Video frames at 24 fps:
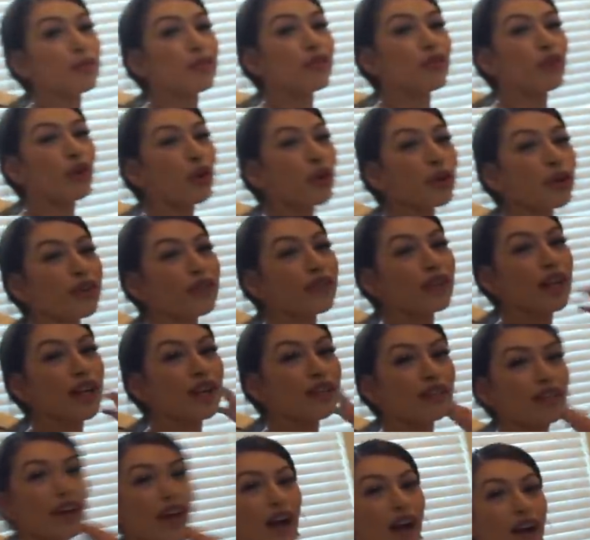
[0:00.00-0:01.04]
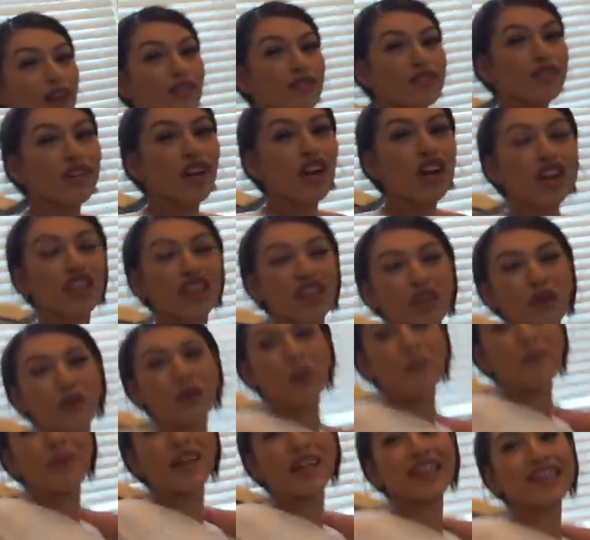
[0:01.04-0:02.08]
before we even left the house, you
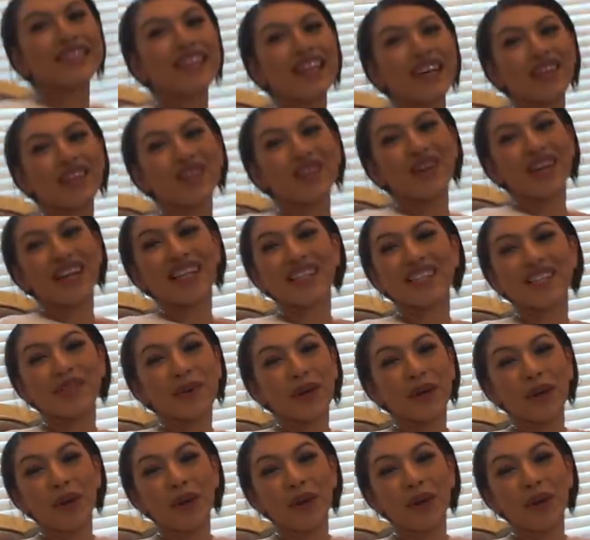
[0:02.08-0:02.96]
want me to take you eat some